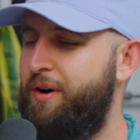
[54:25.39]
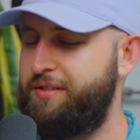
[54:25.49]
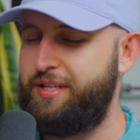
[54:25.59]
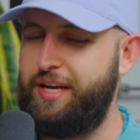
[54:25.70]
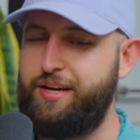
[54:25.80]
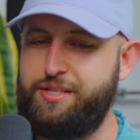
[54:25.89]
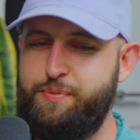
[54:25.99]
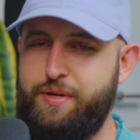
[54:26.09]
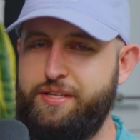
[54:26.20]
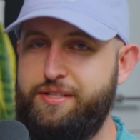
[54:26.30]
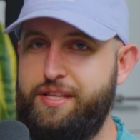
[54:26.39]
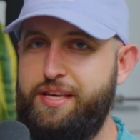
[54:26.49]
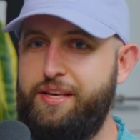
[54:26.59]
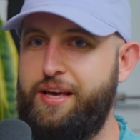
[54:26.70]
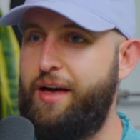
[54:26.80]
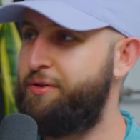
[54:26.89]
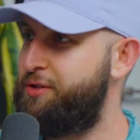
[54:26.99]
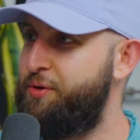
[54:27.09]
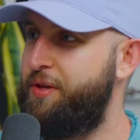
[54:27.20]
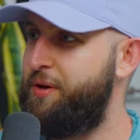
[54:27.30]
Well, it's hilarious because the other
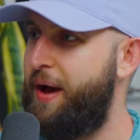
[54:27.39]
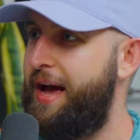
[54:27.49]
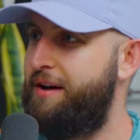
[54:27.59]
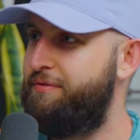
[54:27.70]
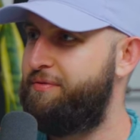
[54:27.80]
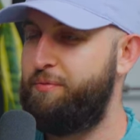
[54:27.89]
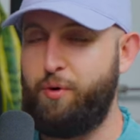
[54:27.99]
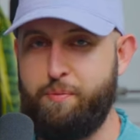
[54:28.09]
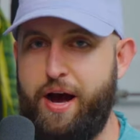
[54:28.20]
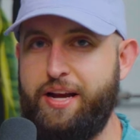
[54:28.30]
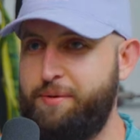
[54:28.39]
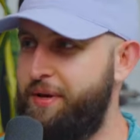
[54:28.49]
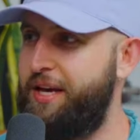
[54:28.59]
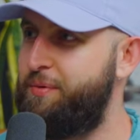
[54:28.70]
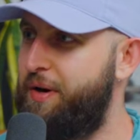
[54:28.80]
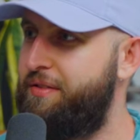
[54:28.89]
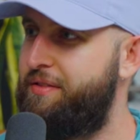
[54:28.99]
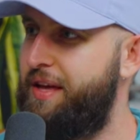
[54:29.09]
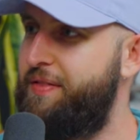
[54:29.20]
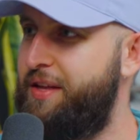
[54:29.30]
two that you have were mine to begin
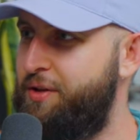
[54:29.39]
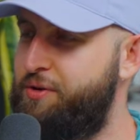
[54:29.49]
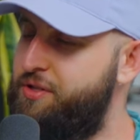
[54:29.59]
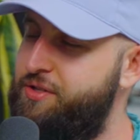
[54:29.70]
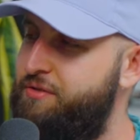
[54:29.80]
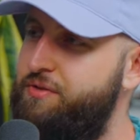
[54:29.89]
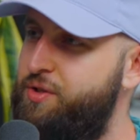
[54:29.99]
with, and then you just